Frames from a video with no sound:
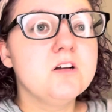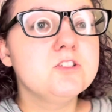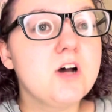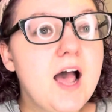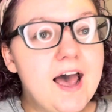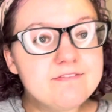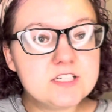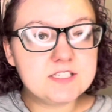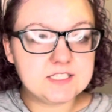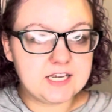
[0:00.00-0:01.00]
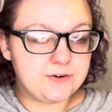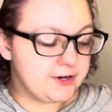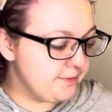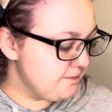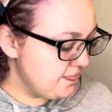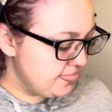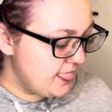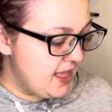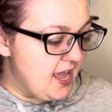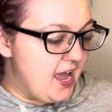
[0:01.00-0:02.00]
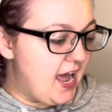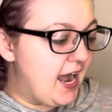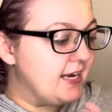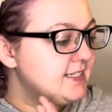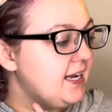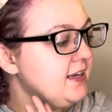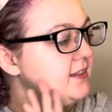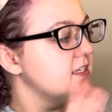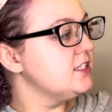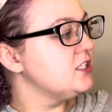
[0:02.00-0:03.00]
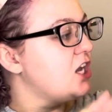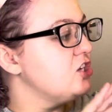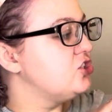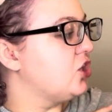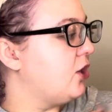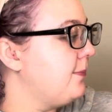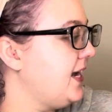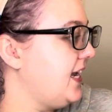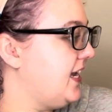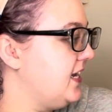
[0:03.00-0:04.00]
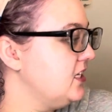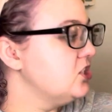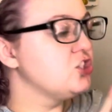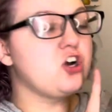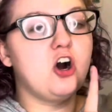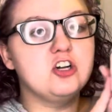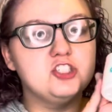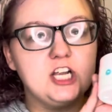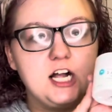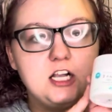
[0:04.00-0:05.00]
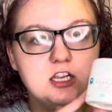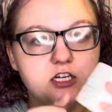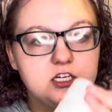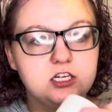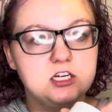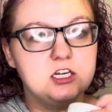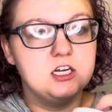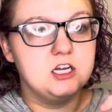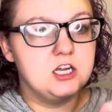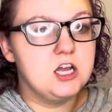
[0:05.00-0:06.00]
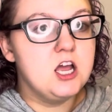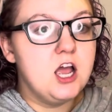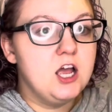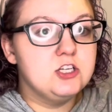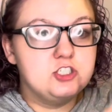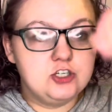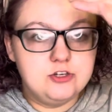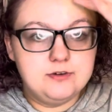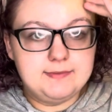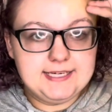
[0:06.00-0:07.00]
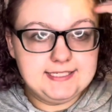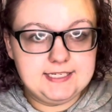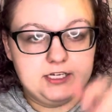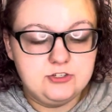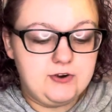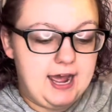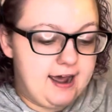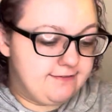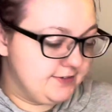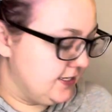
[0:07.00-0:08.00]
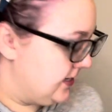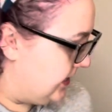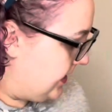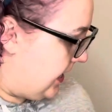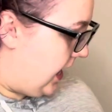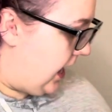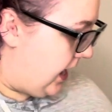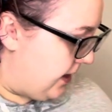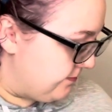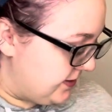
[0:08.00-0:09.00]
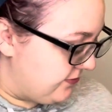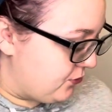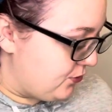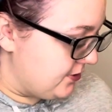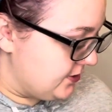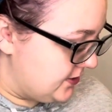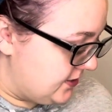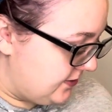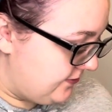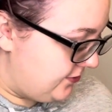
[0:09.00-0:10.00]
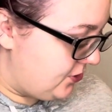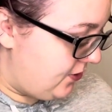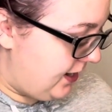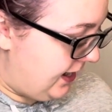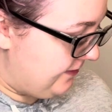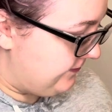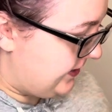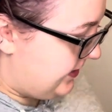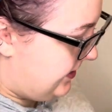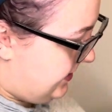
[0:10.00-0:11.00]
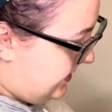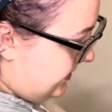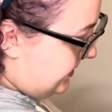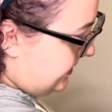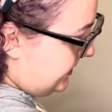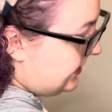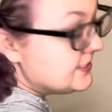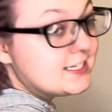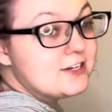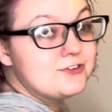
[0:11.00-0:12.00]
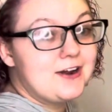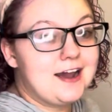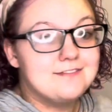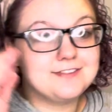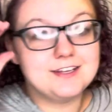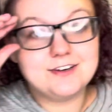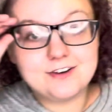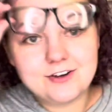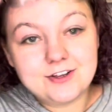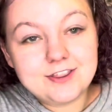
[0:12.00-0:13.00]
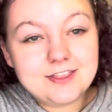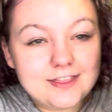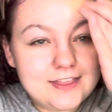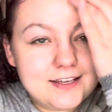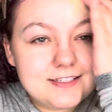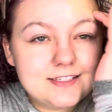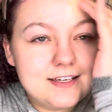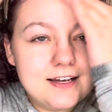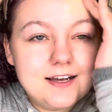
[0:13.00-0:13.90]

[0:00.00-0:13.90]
So after serum, I take this Doma E Scar Gel to my skin graft. Of course, if you don't have a skin graft, then this